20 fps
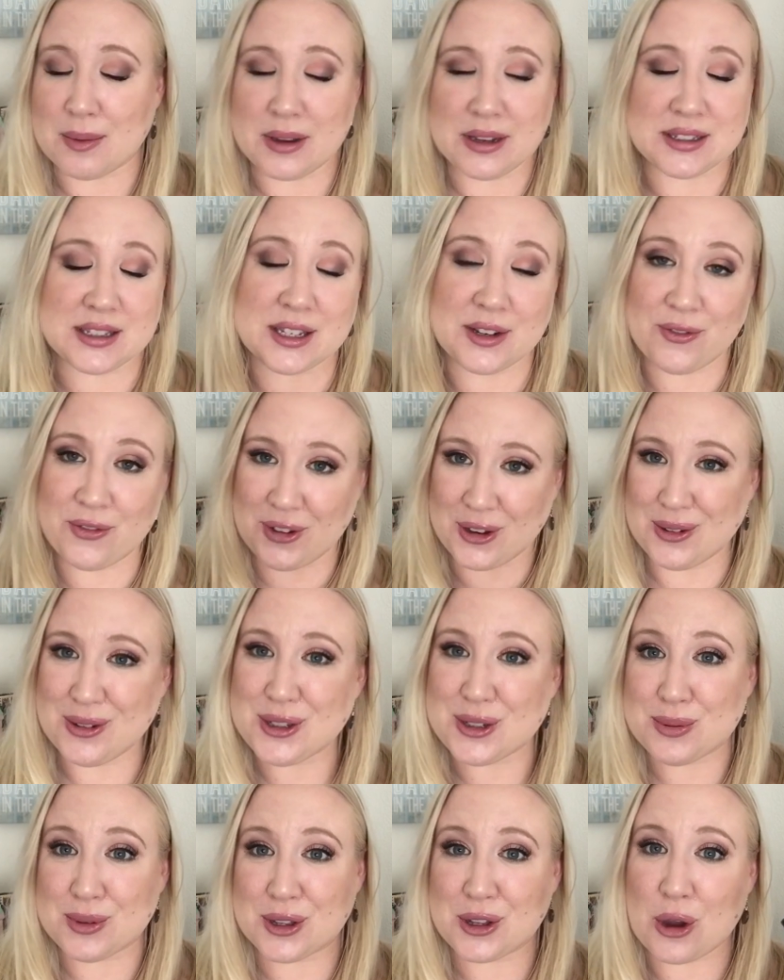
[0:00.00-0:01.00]
It's
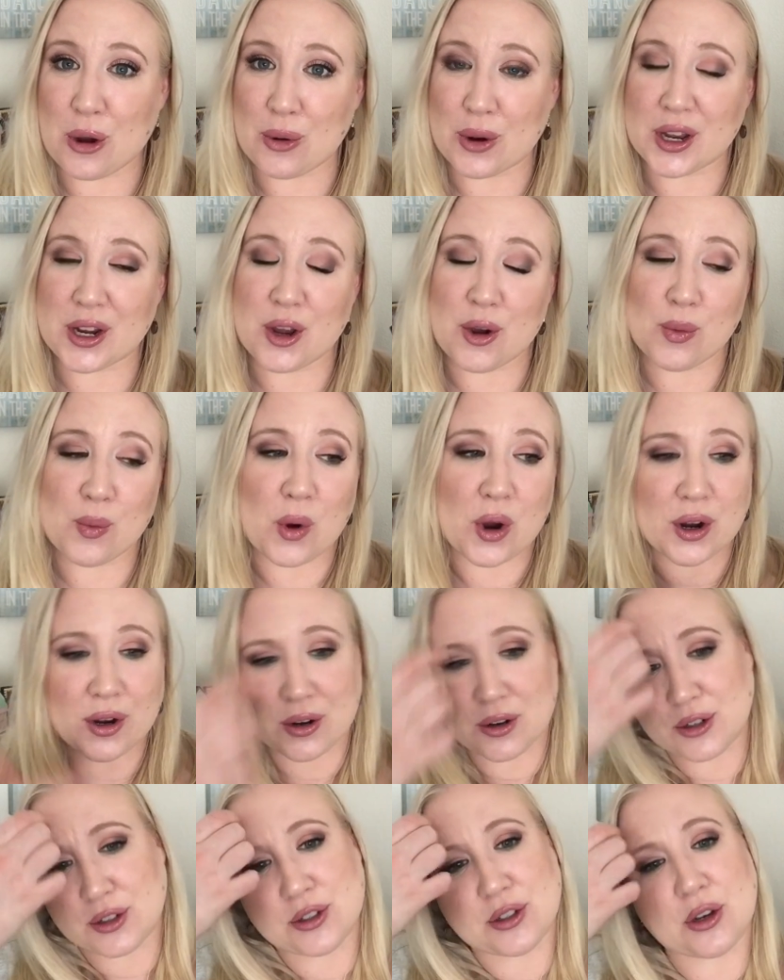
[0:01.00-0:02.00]
infused with coconut
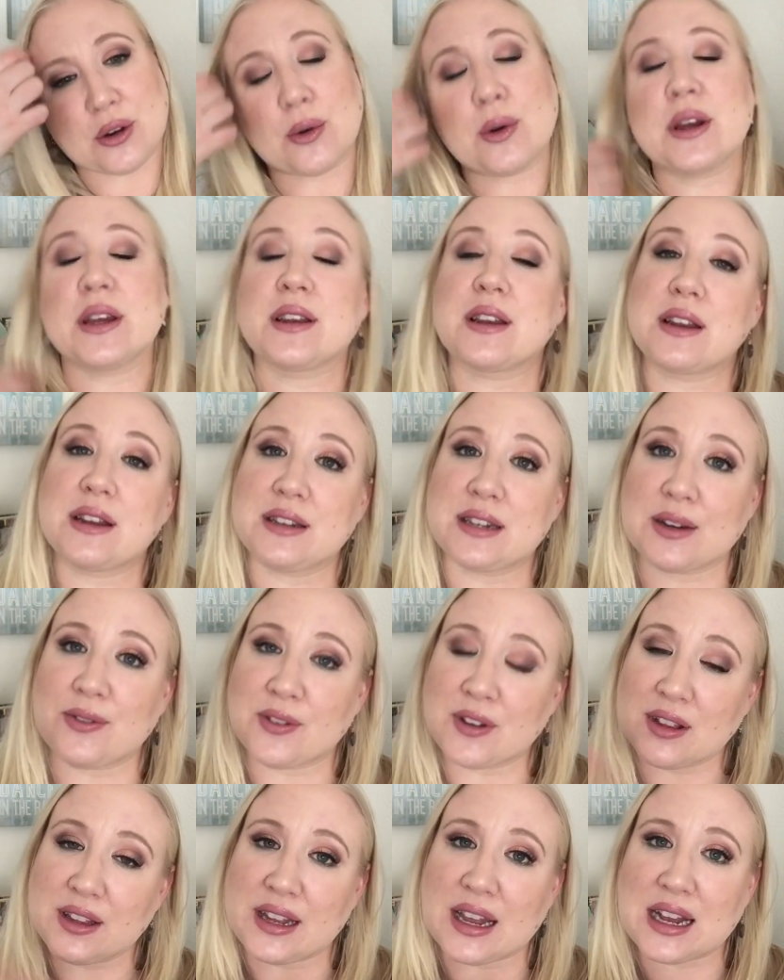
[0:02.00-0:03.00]
water, so it
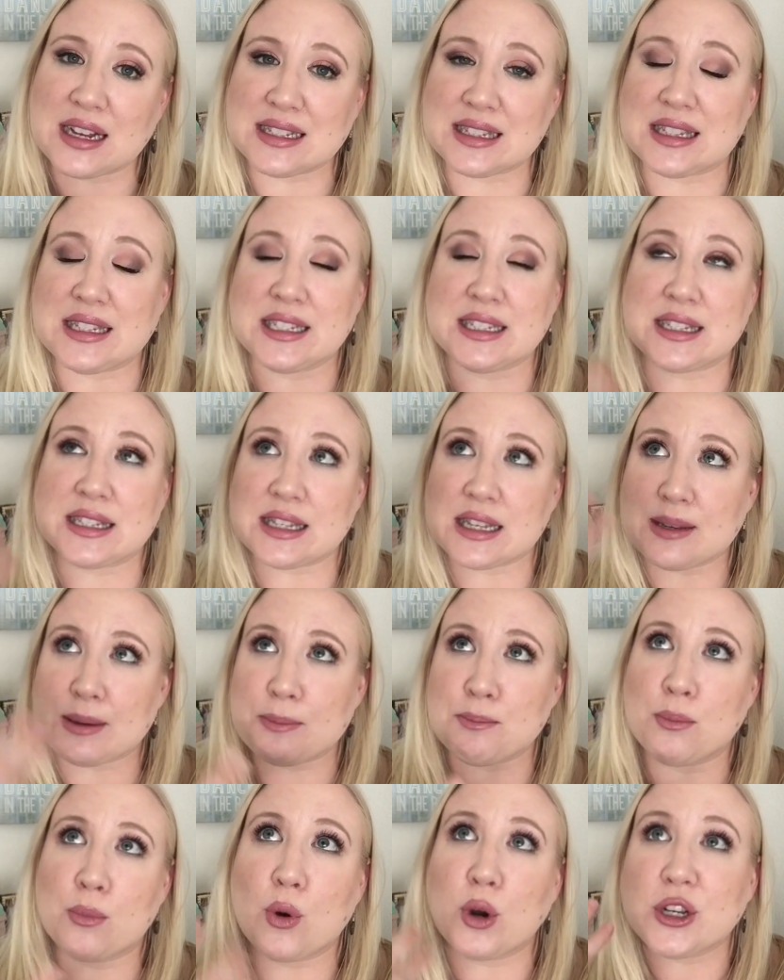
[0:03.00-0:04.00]
definitely has these these
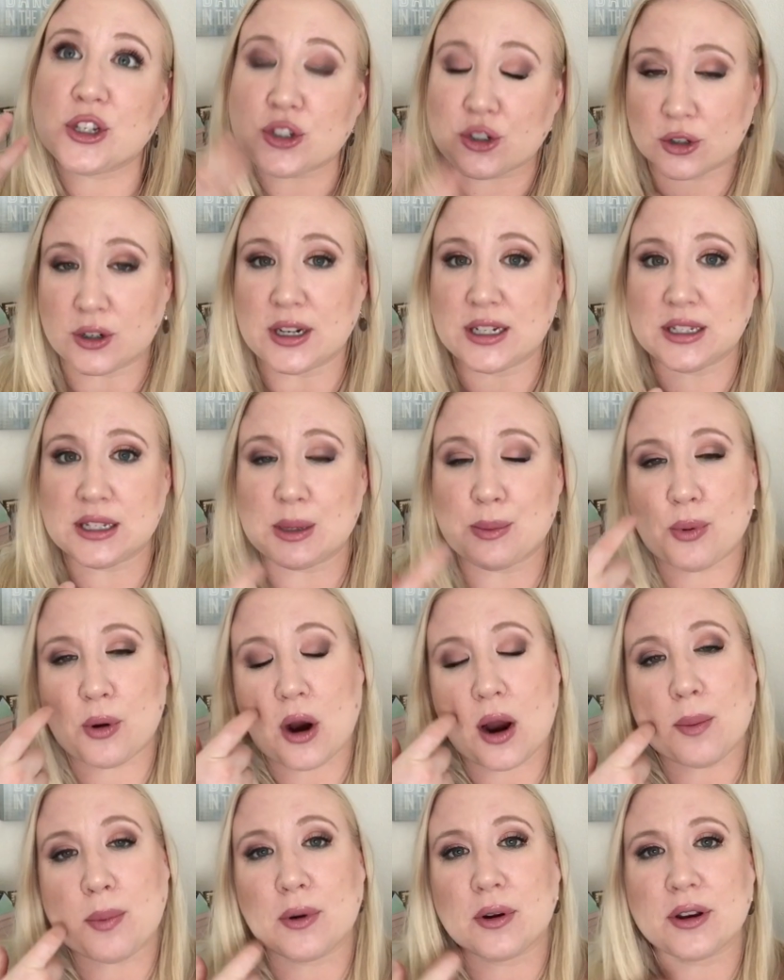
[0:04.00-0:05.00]
moisturizing
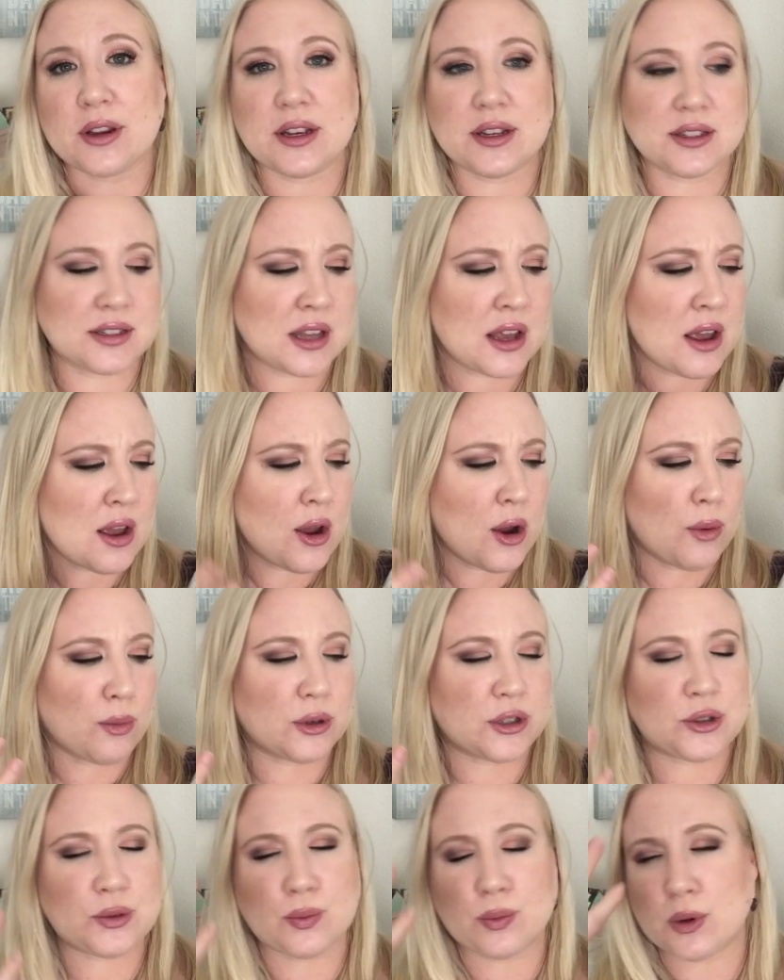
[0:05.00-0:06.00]
properties,
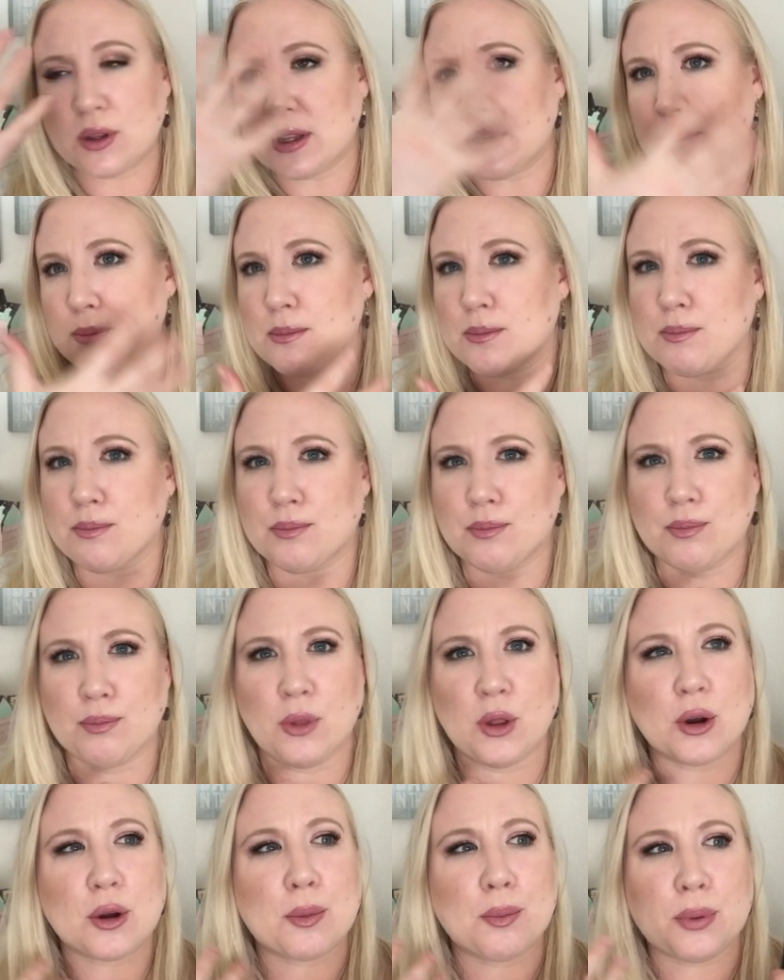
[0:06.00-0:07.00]
which really
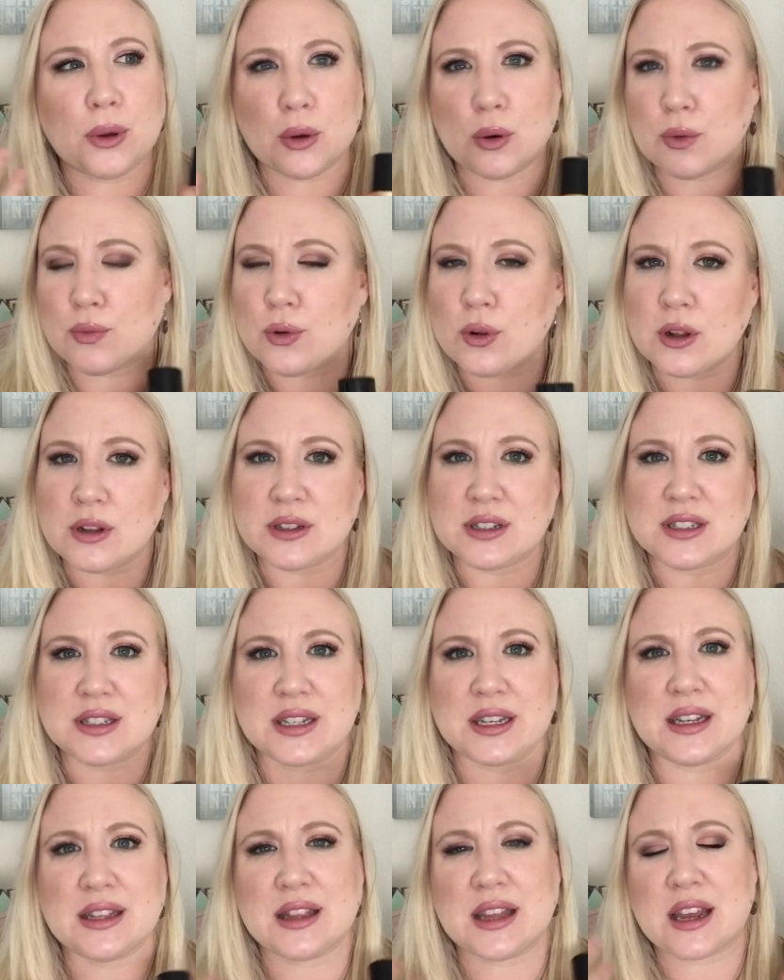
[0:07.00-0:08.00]
look beautiful on the
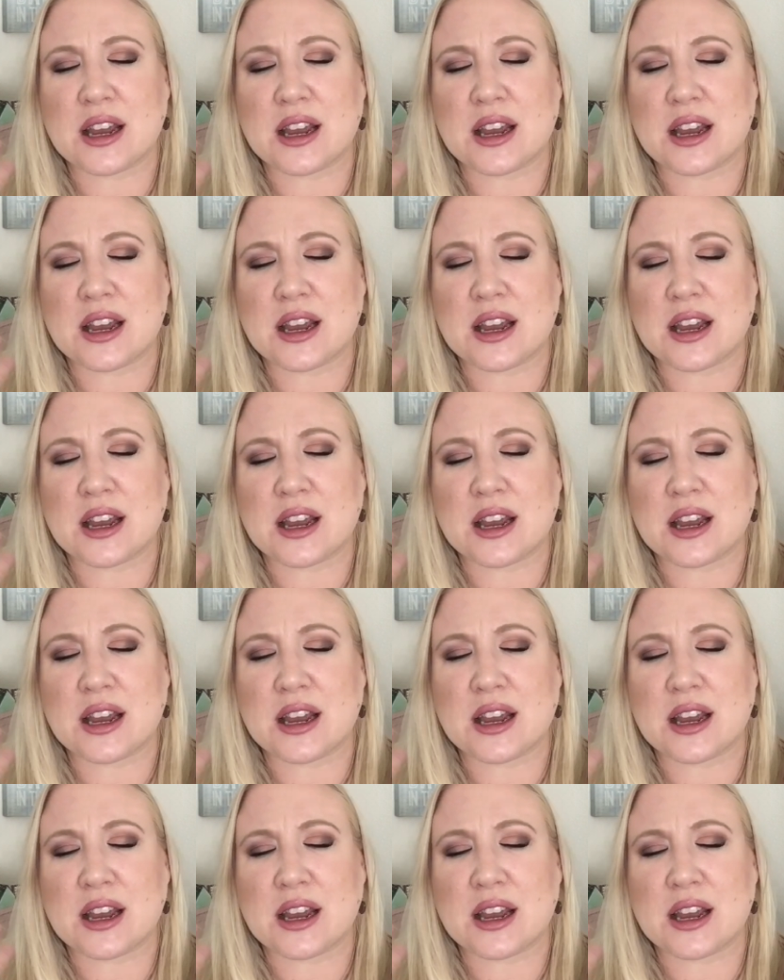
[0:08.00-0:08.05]
skin.